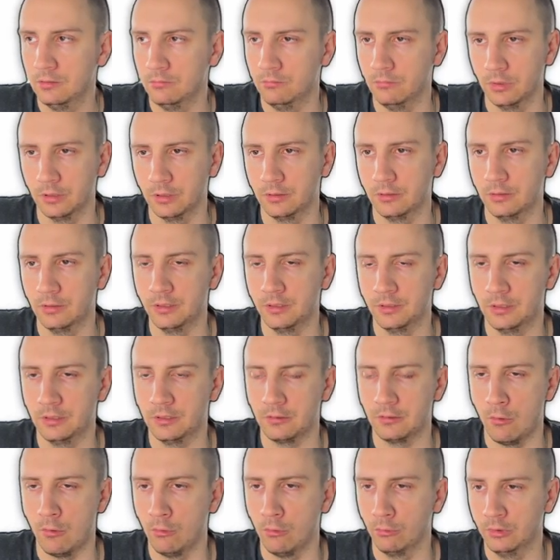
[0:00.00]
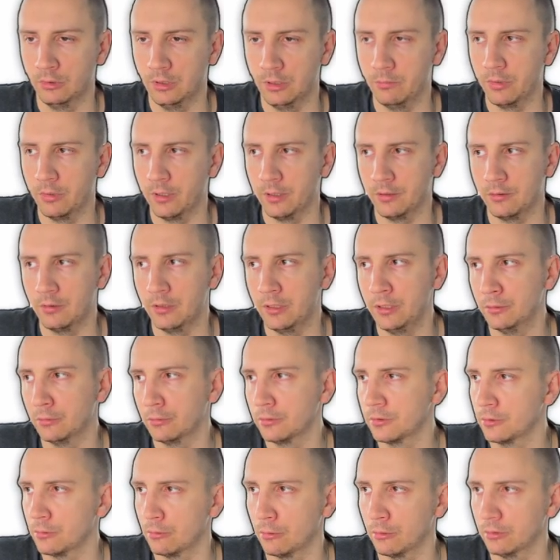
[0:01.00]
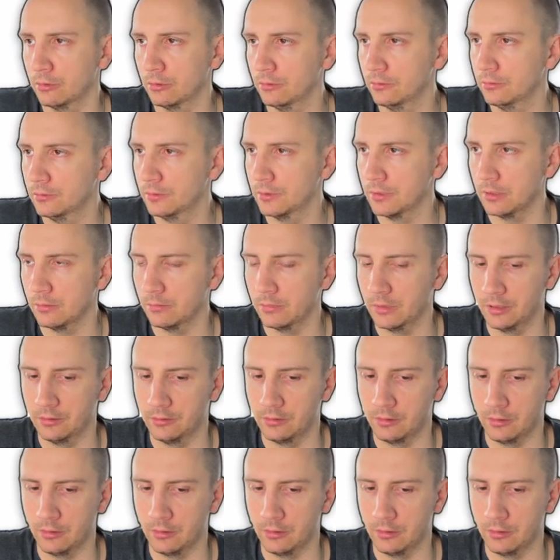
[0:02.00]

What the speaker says: But this is only by the Linux kernel. Some other